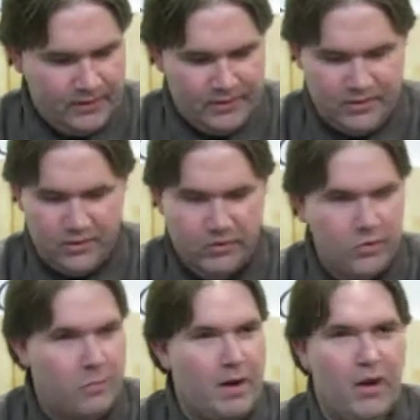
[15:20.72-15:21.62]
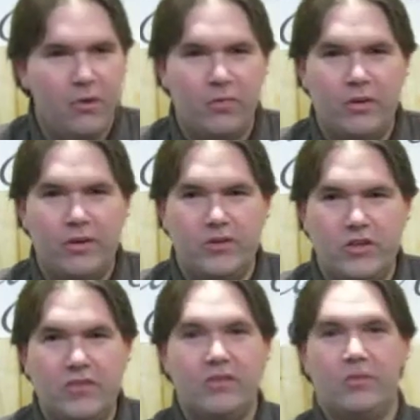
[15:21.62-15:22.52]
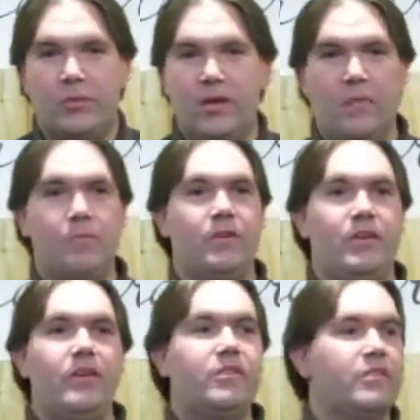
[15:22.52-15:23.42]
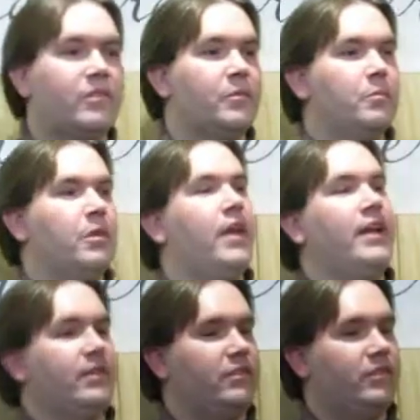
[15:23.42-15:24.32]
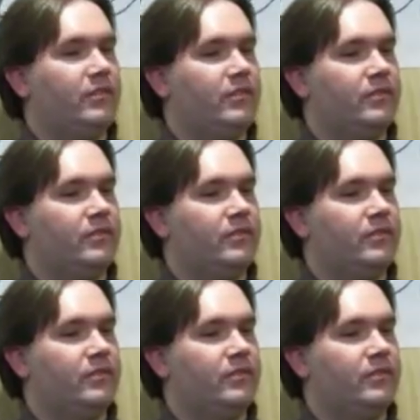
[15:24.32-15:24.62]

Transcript: It's still so powerful that Jesus would come to this place